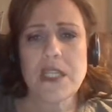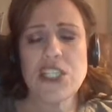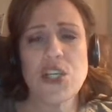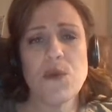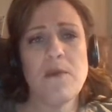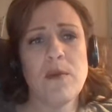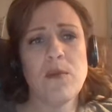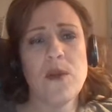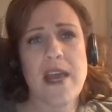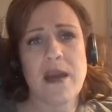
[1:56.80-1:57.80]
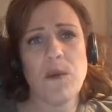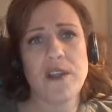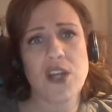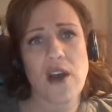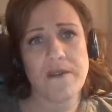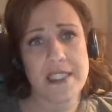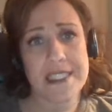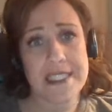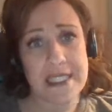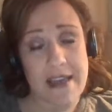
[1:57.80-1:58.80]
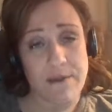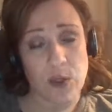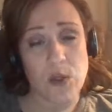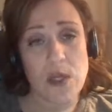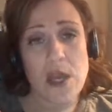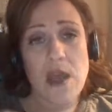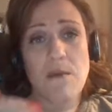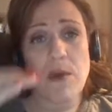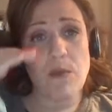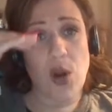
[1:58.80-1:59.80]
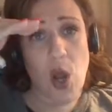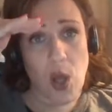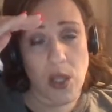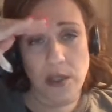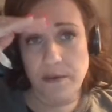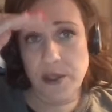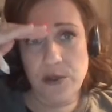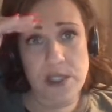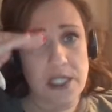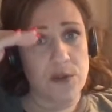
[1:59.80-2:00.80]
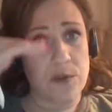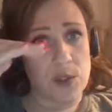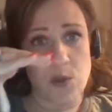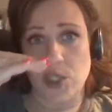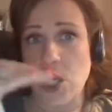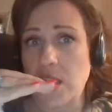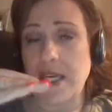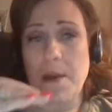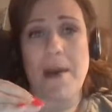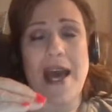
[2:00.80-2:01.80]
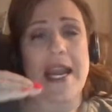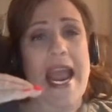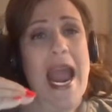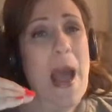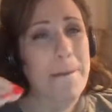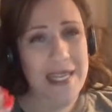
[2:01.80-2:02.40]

so remember that with confidence level, remember all of those intervals. We're talking about how